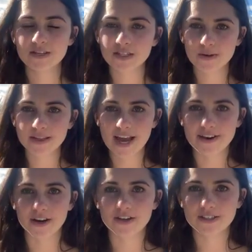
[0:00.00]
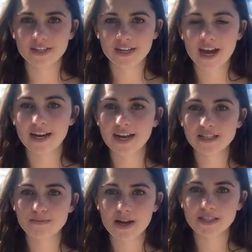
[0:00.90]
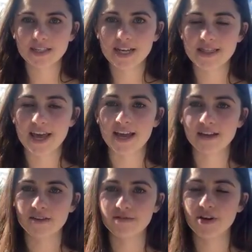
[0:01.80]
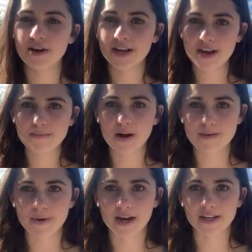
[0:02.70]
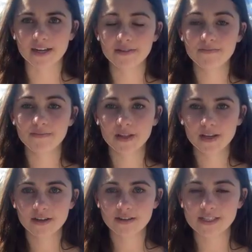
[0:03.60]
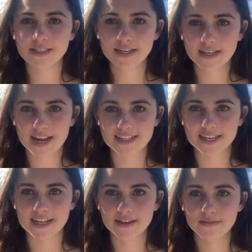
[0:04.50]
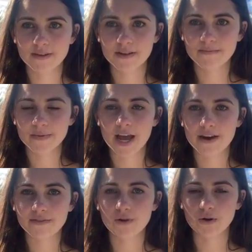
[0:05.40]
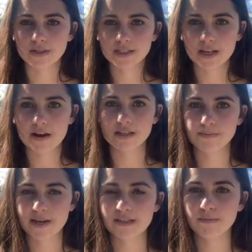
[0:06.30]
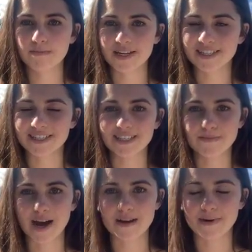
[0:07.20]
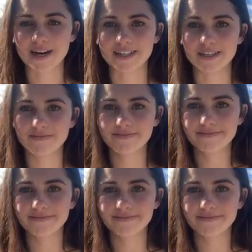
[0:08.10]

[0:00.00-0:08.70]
So on that note, I'd like to personally thank Verna and Murray Parker, Christine and Andy, and of course, a respectable mention to Mark Parker.